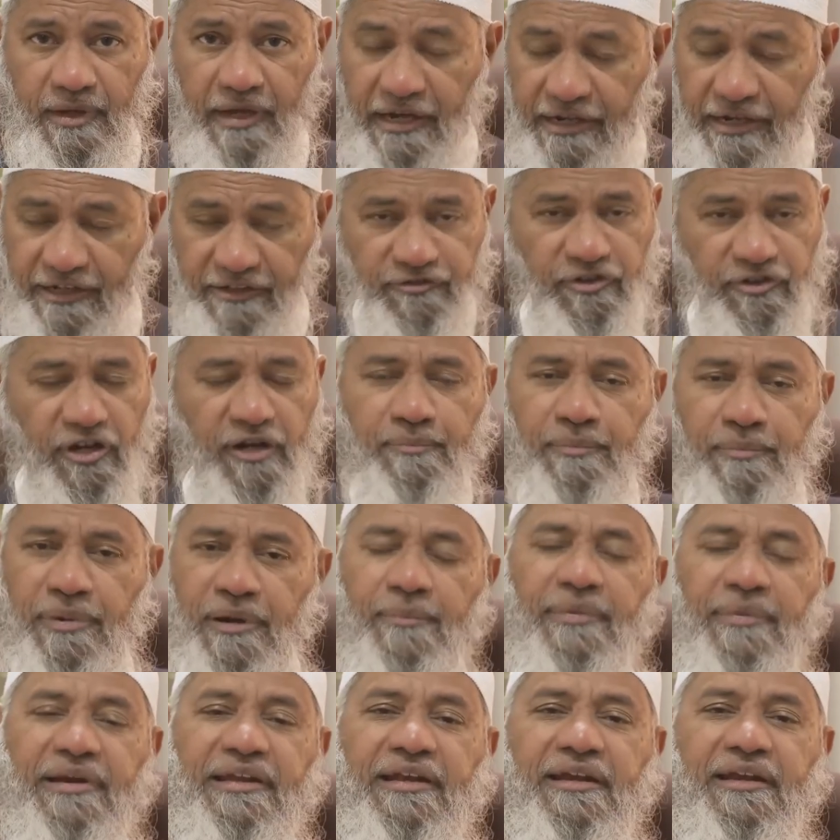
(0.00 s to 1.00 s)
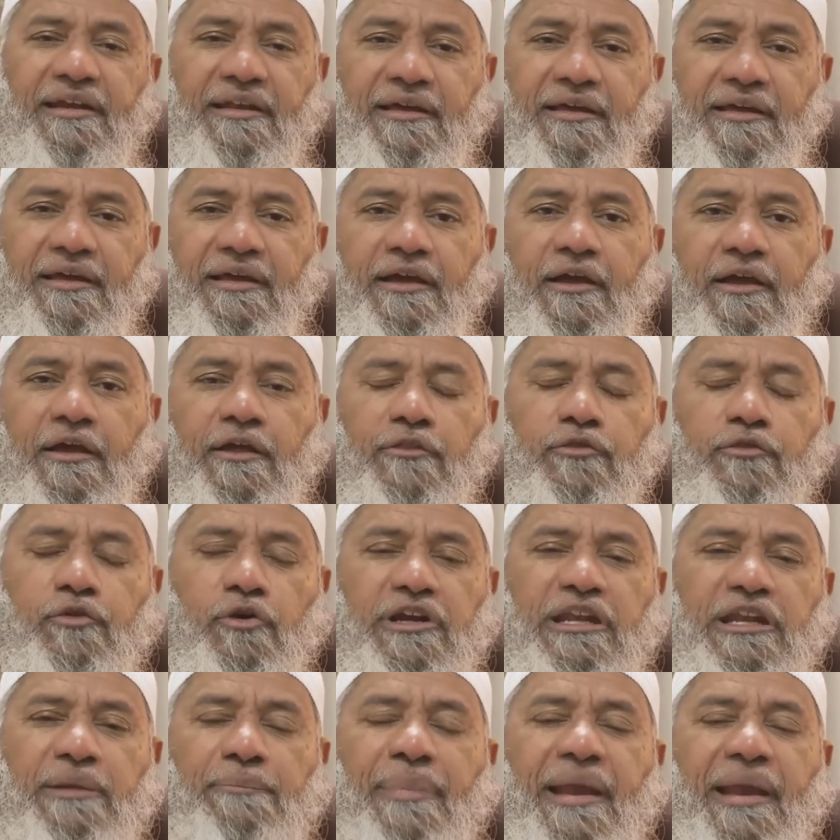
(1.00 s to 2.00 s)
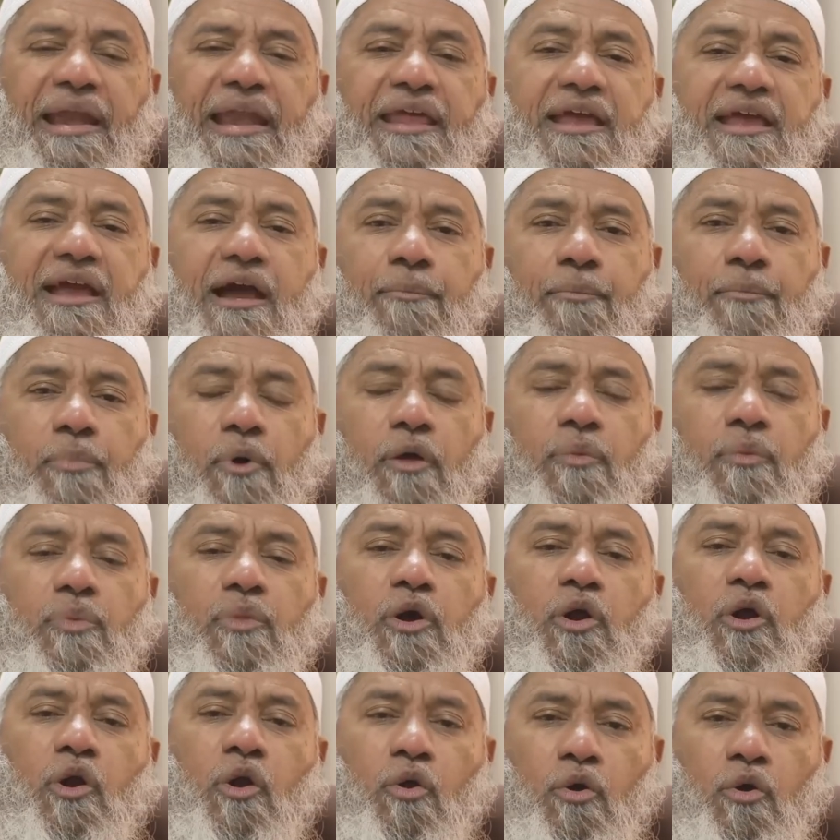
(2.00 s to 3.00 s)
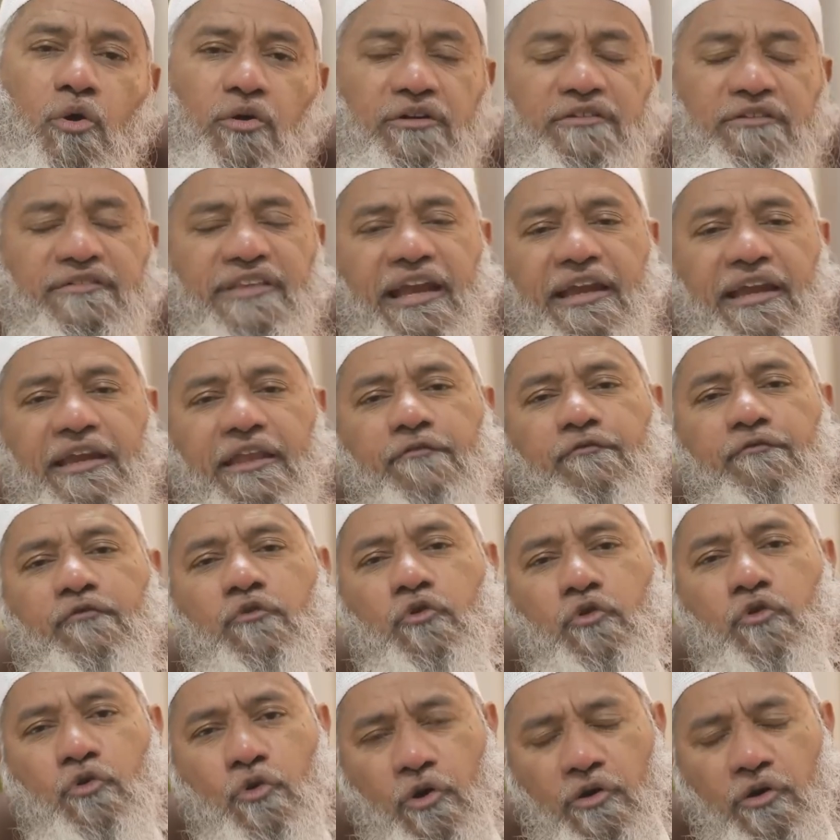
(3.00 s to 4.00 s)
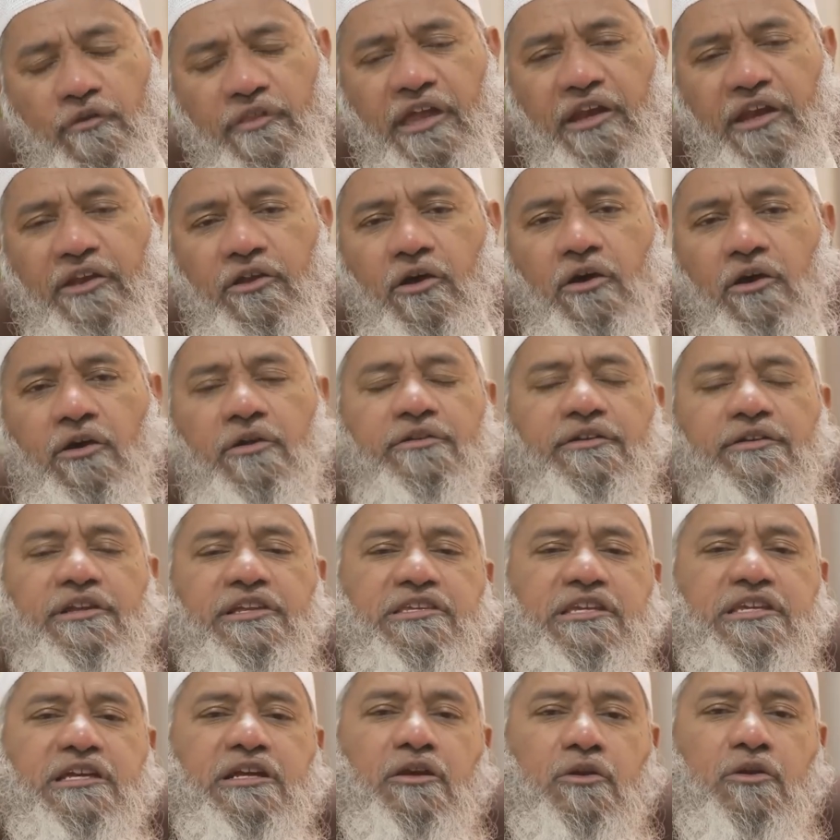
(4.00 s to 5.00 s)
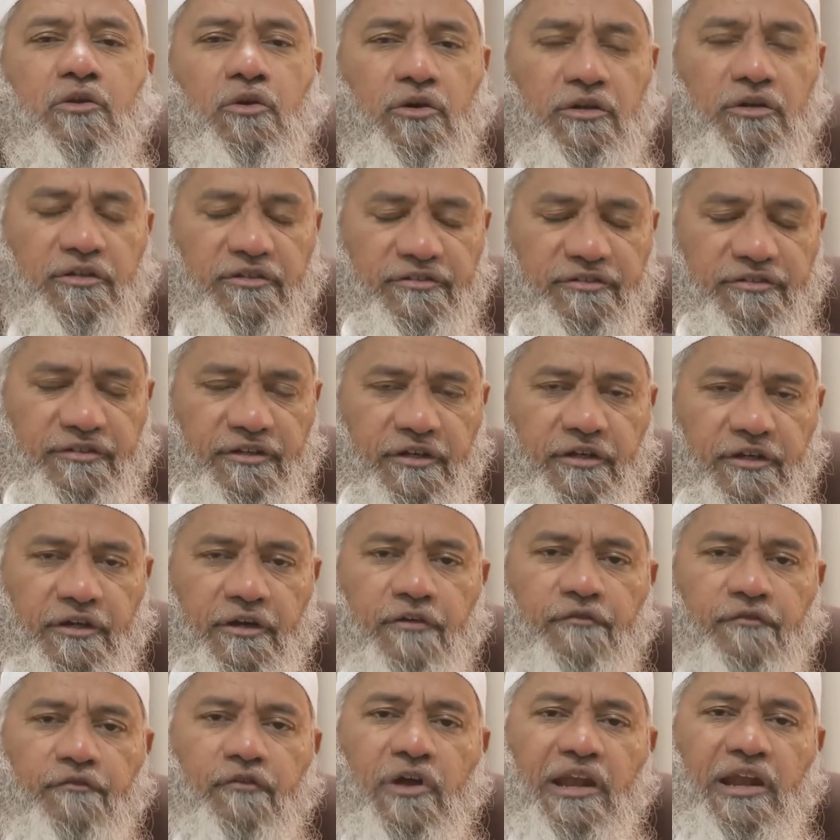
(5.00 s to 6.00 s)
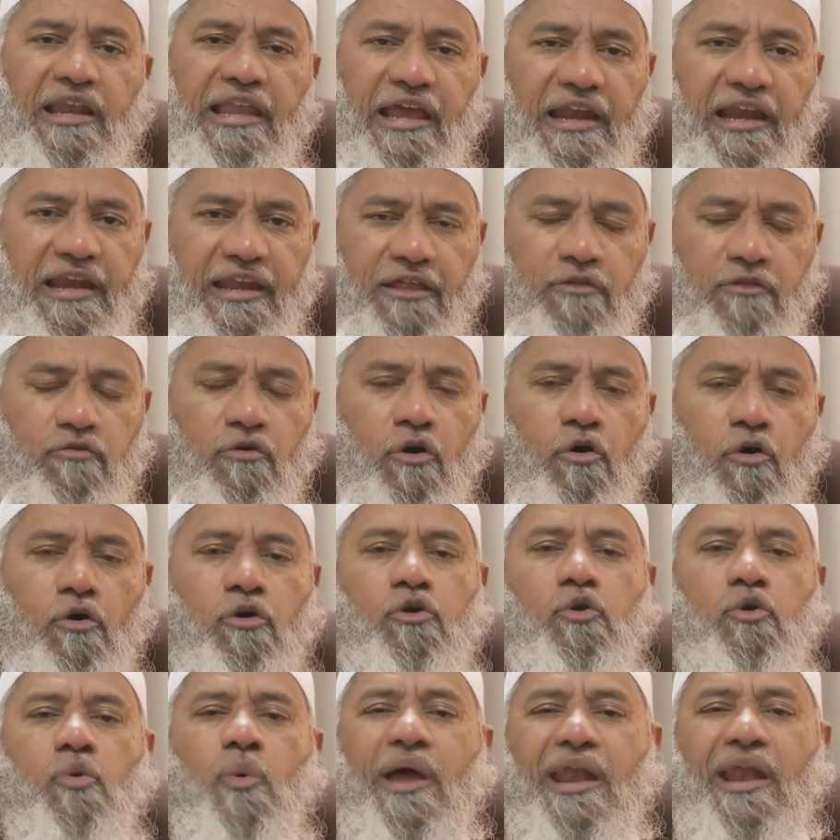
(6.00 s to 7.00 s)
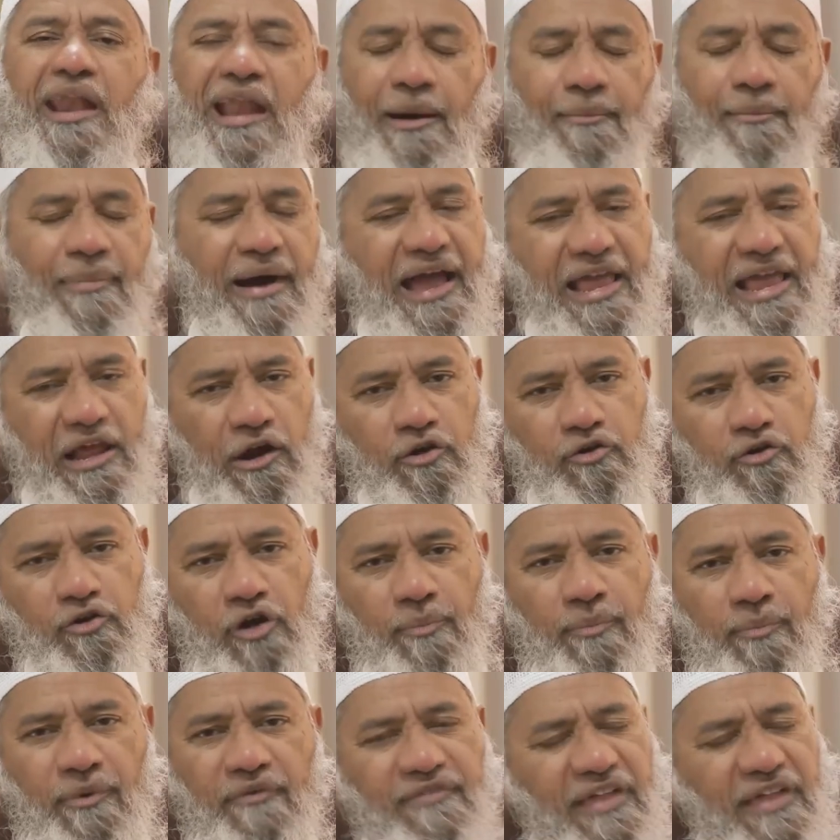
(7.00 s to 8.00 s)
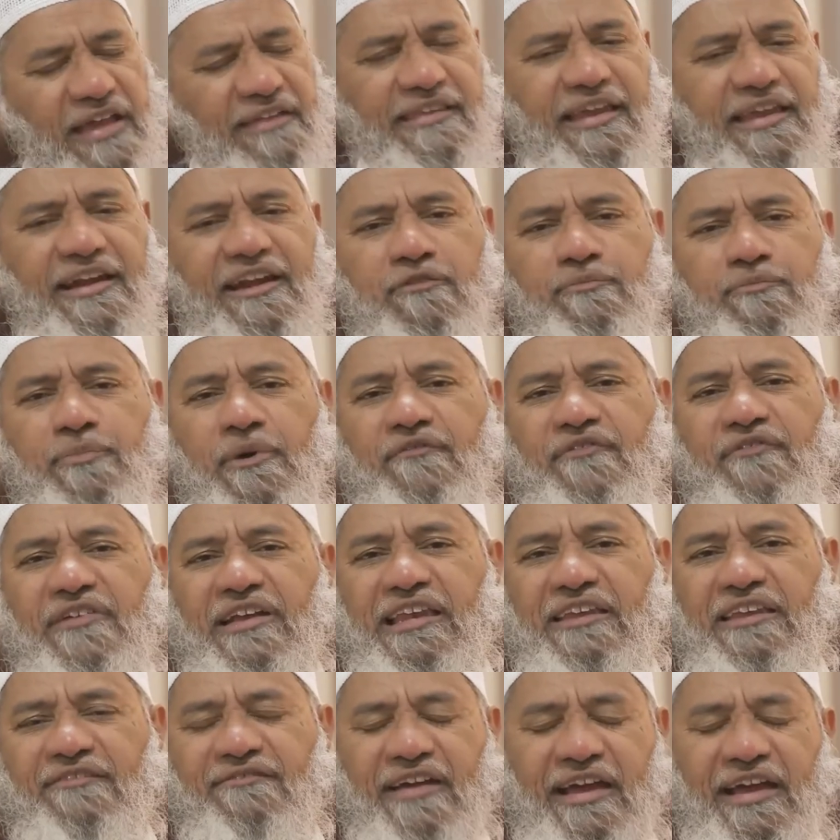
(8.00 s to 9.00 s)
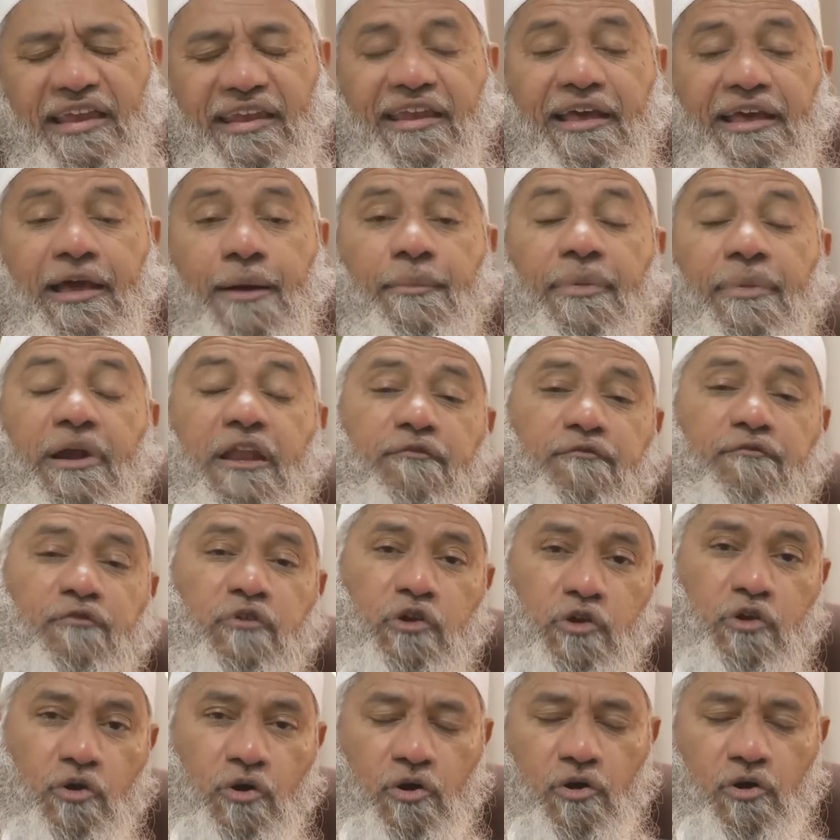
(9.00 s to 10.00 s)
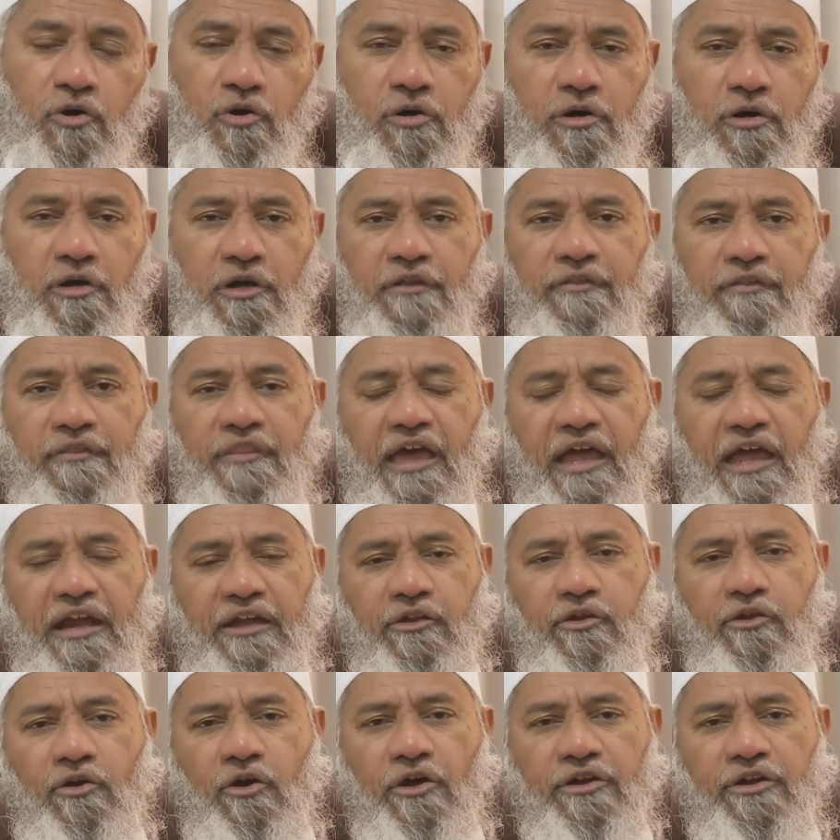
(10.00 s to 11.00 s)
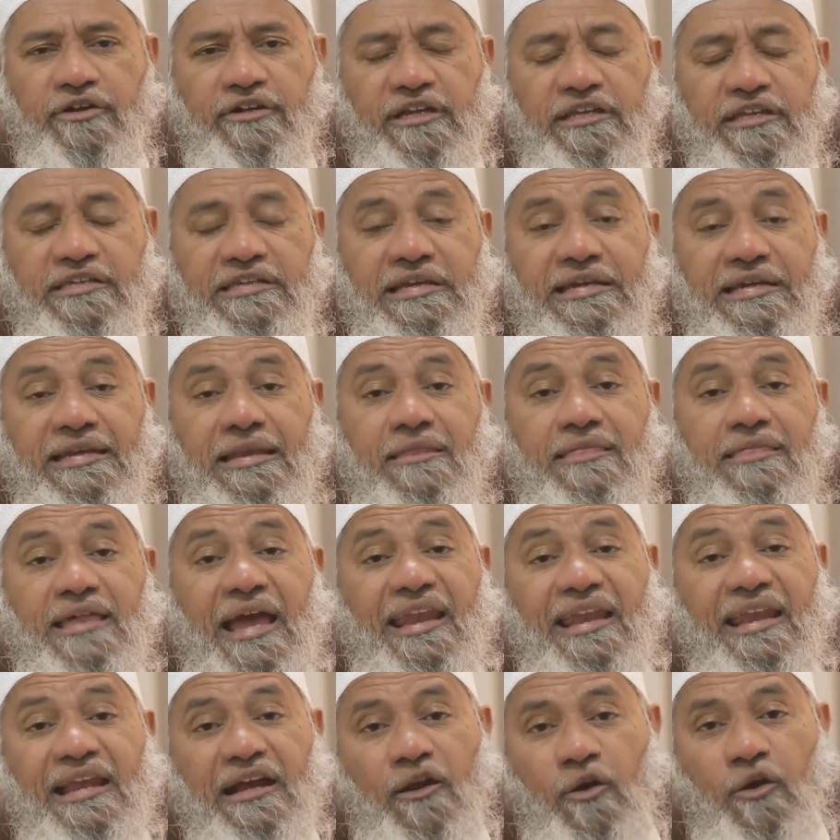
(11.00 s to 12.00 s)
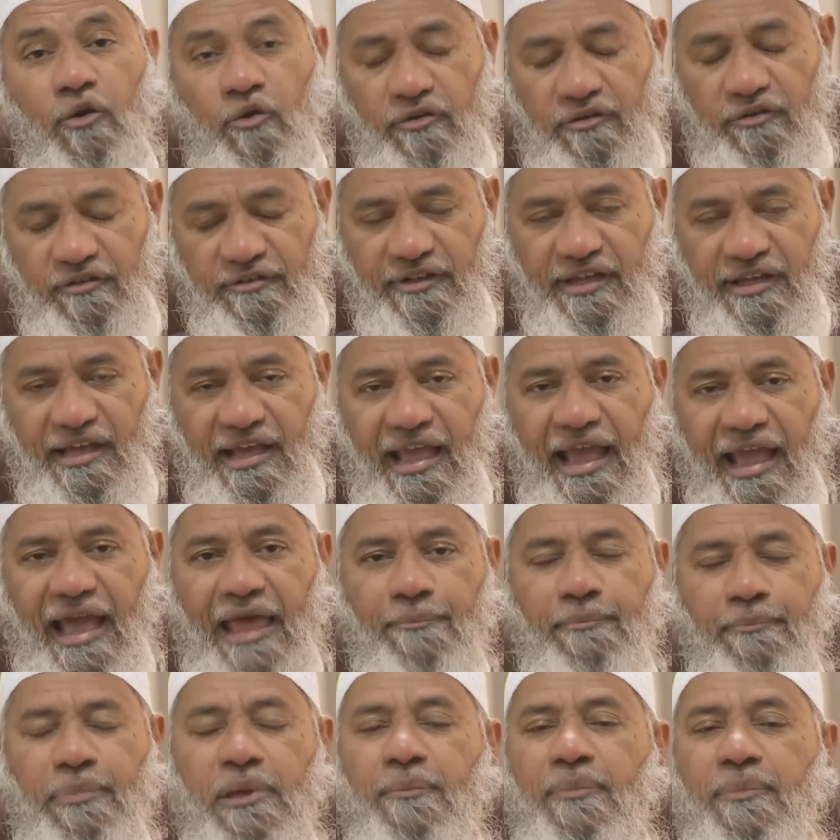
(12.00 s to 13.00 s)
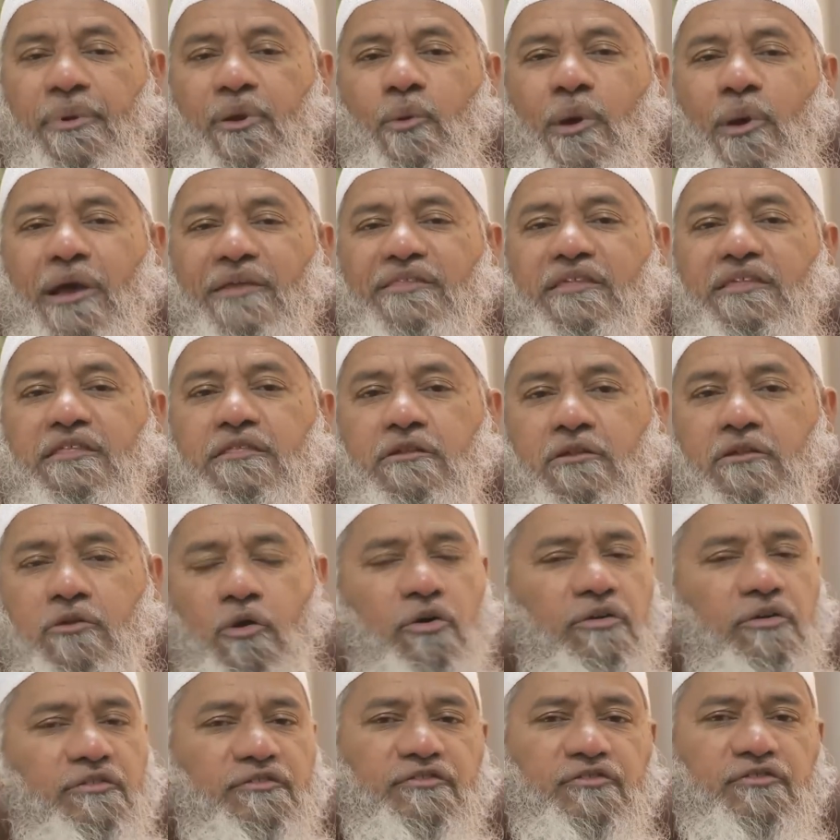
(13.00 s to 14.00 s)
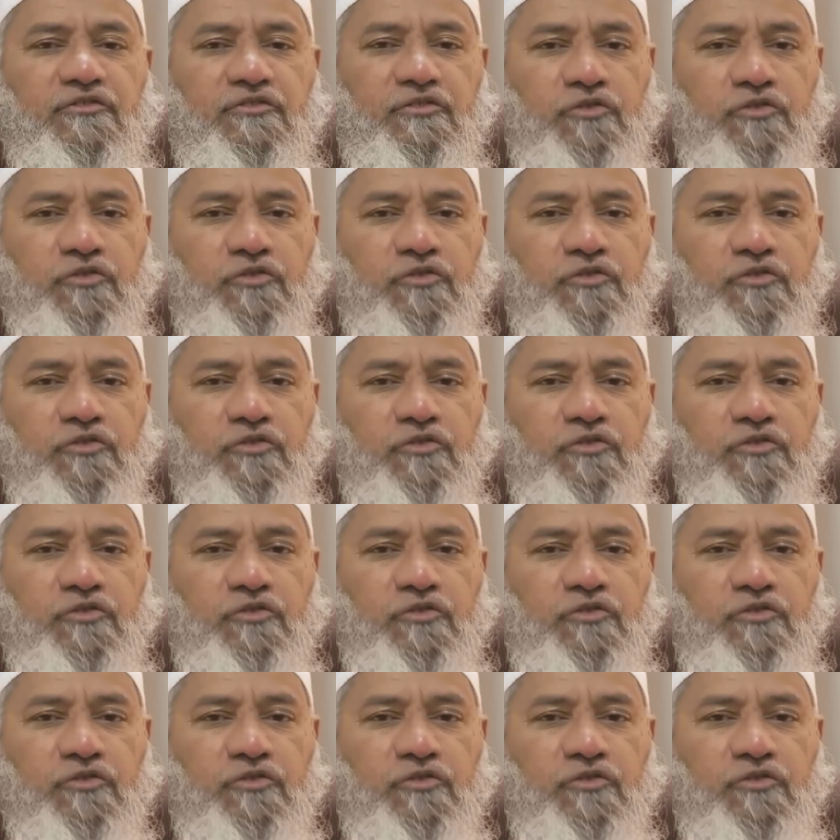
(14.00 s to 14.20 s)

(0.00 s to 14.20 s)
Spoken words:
it is not permitted. So depending upon the clothes, that if you know that you are stitching clothes for ladies who are going to wear an abaya on top of that, then it's perfectly fine. But if you know that you are stitching designer clothes and people wear these clothes,